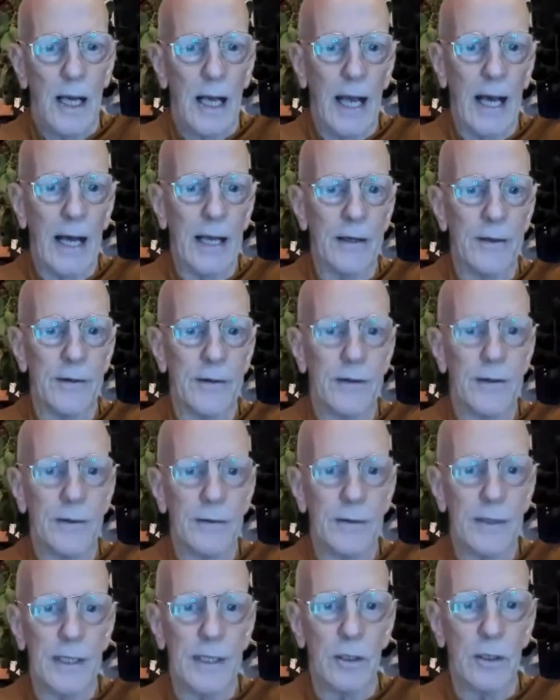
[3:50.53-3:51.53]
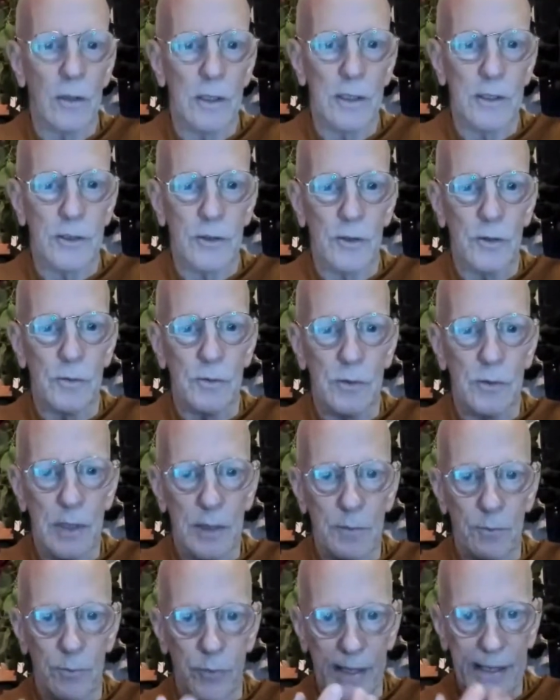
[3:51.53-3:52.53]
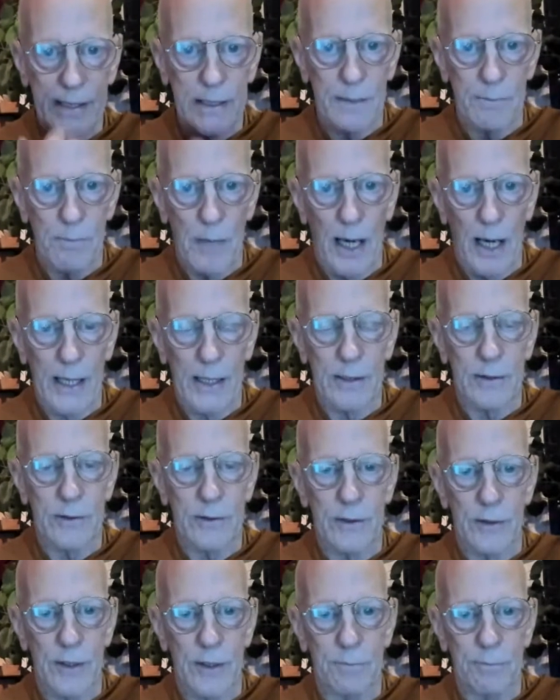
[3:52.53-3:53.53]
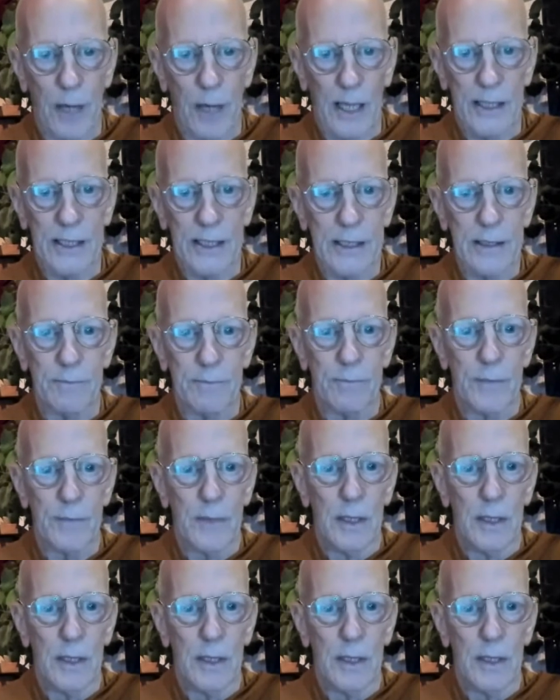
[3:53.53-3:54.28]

and in order to bring the mind to the body,